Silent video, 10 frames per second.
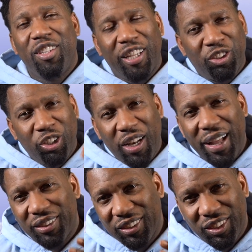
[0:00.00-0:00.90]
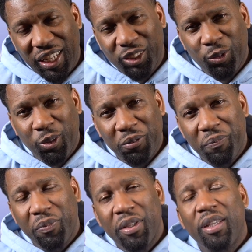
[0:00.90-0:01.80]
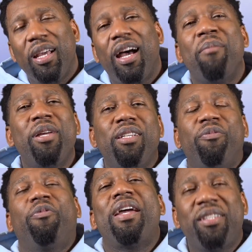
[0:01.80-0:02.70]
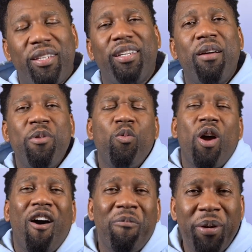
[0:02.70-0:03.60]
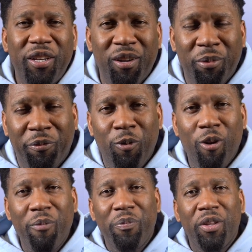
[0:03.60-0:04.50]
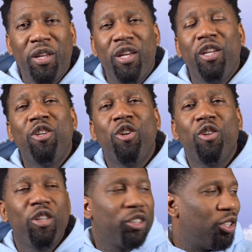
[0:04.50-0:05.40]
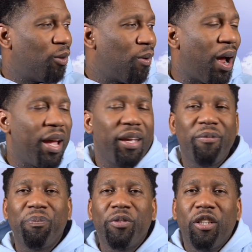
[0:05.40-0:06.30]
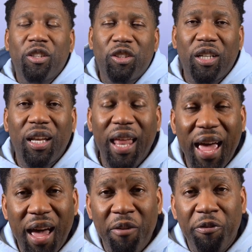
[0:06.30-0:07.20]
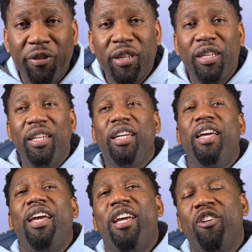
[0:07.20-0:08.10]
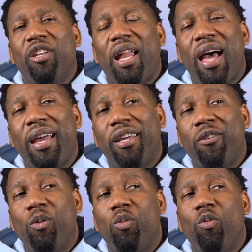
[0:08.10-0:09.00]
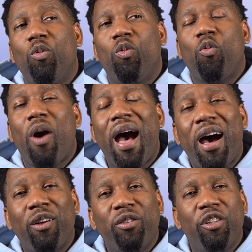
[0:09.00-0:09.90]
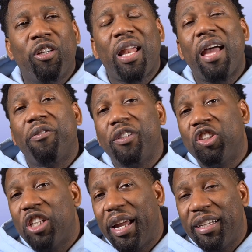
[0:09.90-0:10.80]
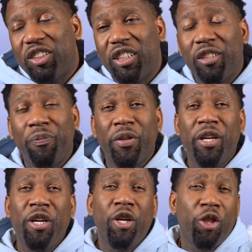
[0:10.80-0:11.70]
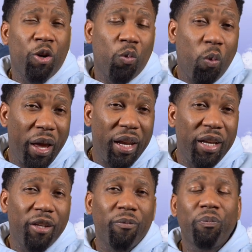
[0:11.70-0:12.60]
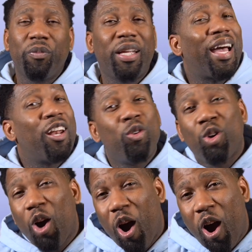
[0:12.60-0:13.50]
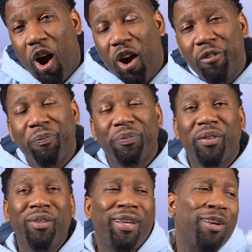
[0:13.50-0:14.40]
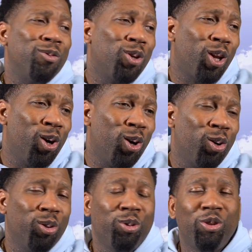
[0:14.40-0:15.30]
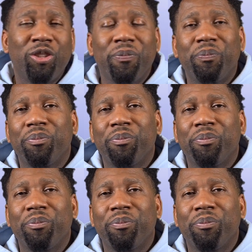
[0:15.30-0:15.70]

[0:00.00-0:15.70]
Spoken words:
that you're not successful. I mean, face it. I mean, we've all been there before. You know, you look to the right, look to the left, and you're like, wow, their life is changing. They're winning. They got a new car. They got new clothes.